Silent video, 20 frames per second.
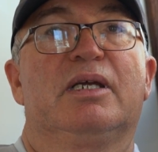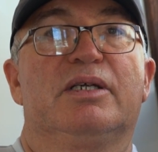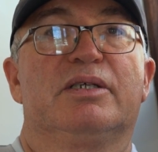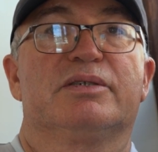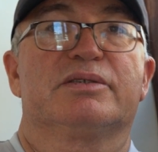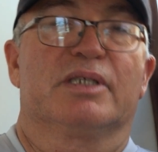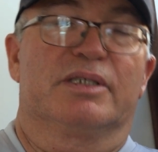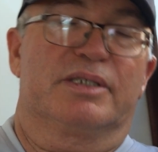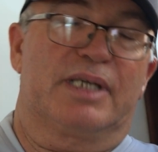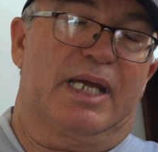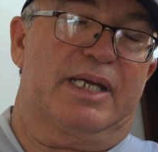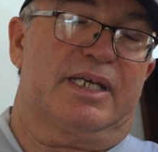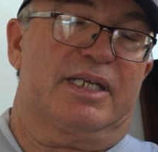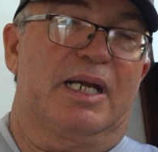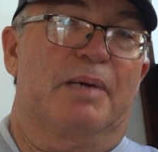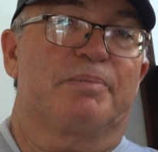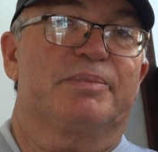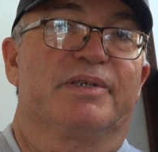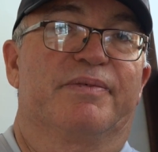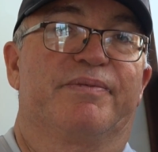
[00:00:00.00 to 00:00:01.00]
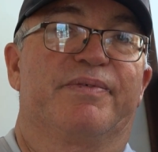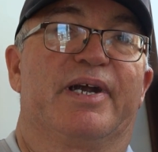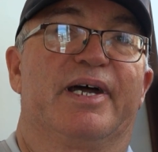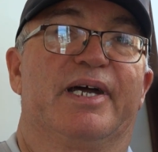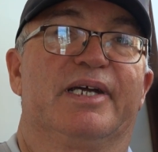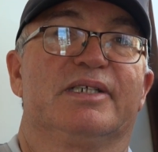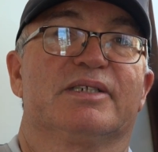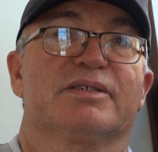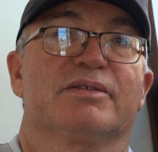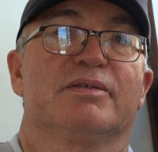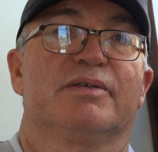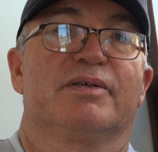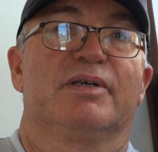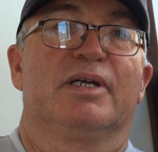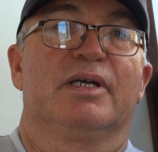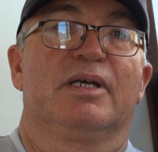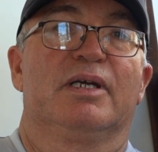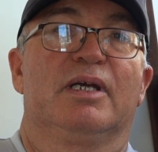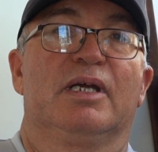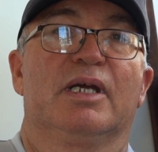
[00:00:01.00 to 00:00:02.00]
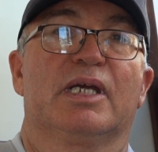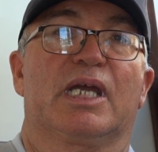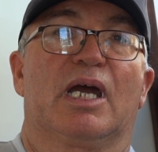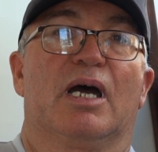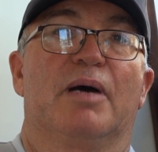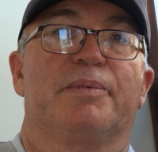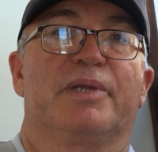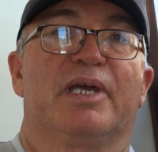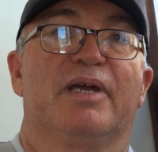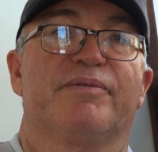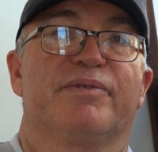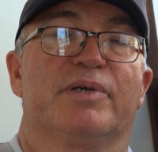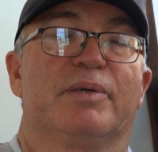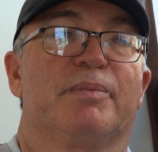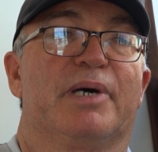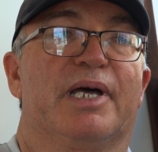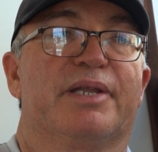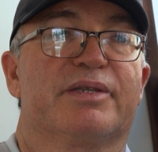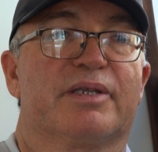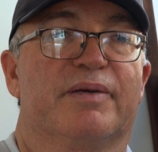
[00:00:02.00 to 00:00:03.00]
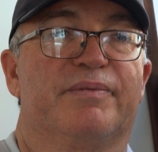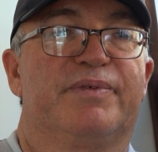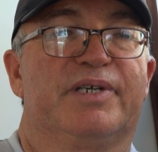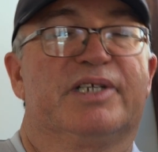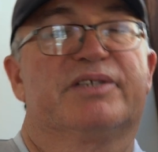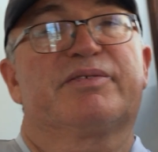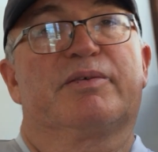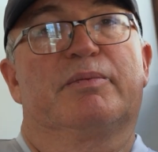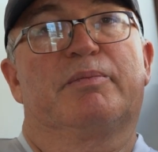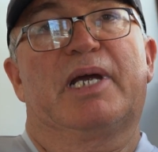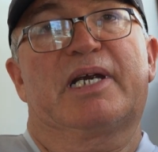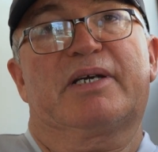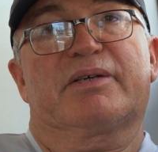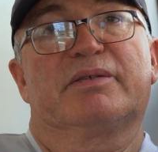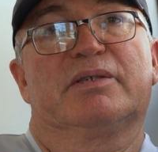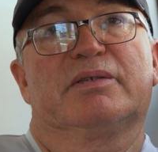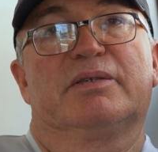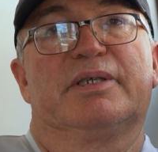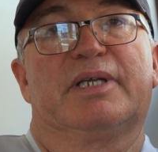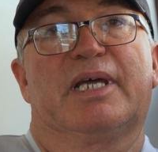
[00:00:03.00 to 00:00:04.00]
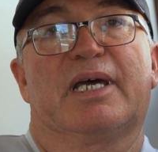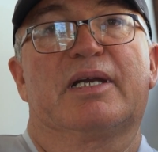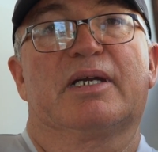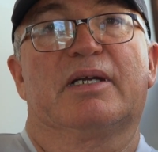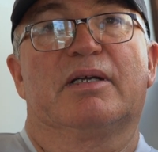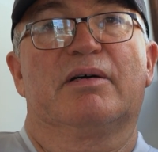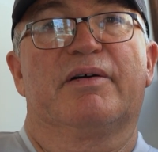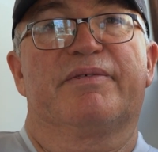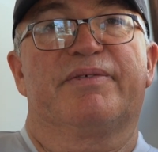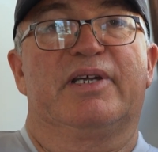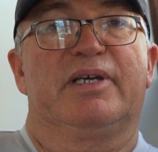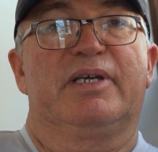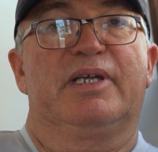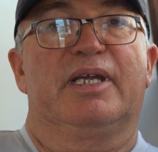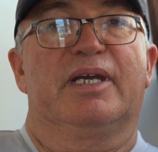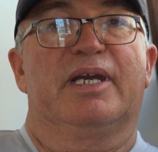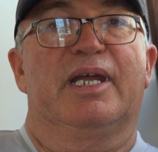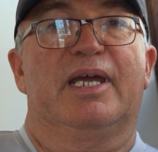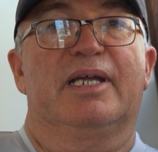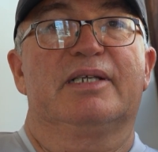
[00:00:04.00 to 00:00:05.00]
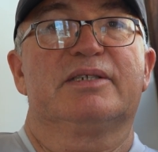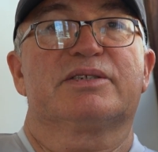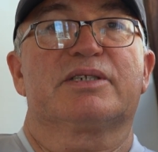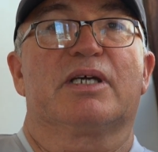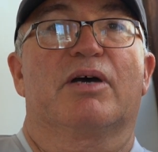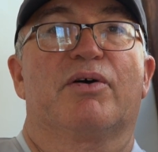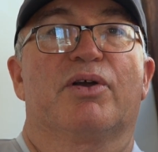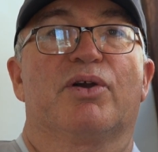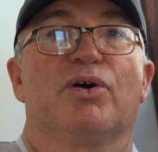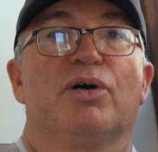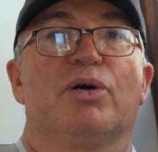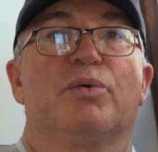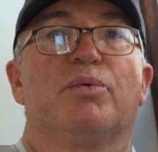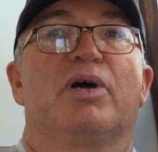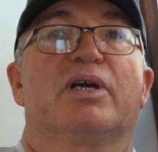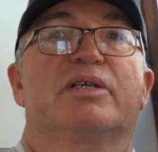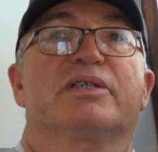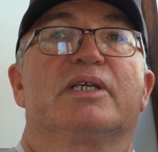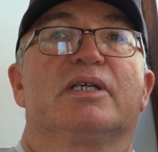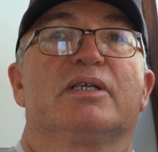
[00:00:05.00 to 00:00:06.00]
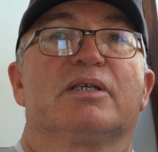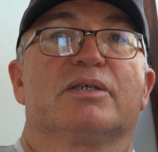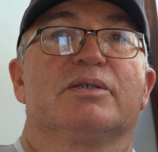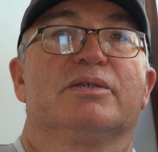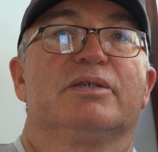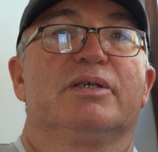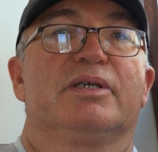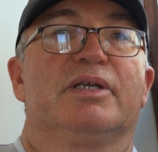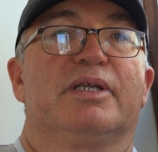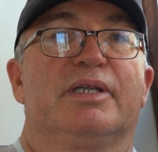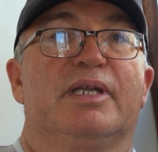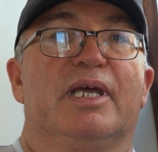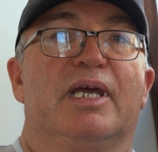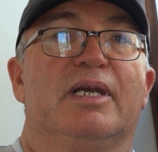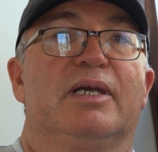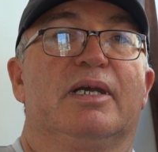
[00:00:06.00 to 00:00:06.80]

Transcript: Used to take it up to Fraser and go up there for a month and fish for mackerel and that off Indian Head. So it all worked in good, and